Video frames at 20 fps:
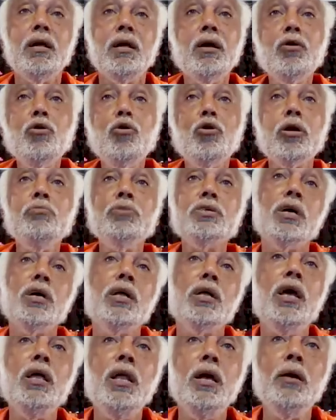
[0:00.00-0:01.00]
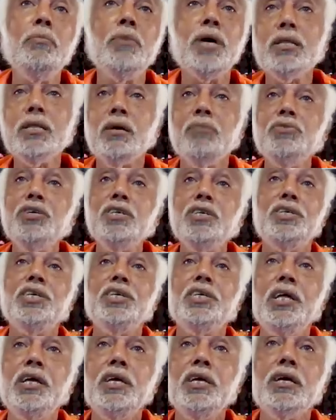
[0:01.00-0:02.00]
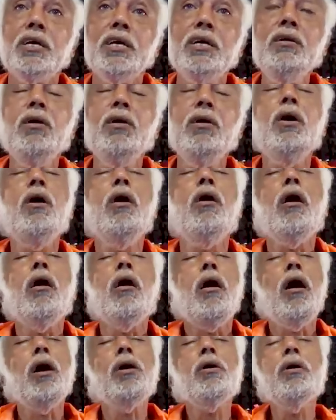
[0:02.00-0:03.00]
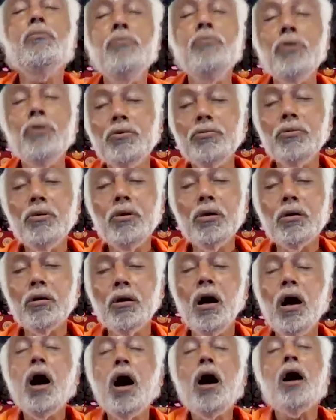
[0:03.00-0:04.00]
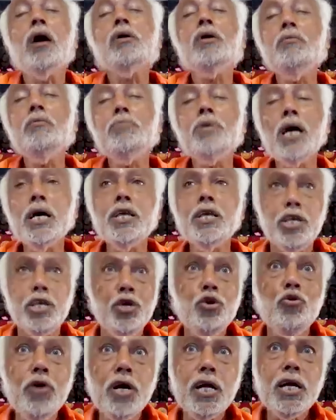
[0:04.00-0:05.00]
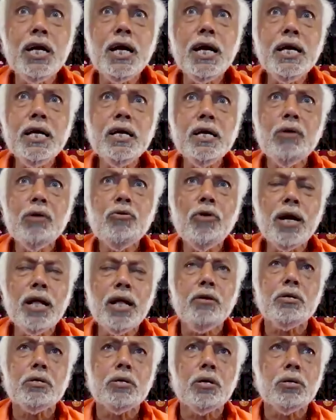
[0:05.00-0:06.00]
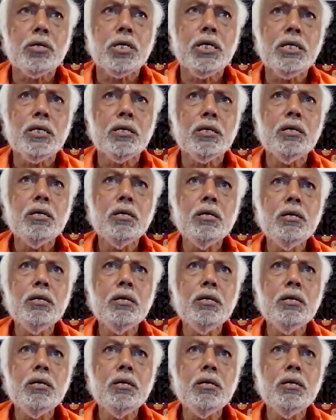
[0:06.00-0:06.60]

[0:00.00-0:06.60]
Enakku odambu sariya illai. Mera tabiyat theek nahi hai. I am very sick. I am dying. You are dying. What are you talking?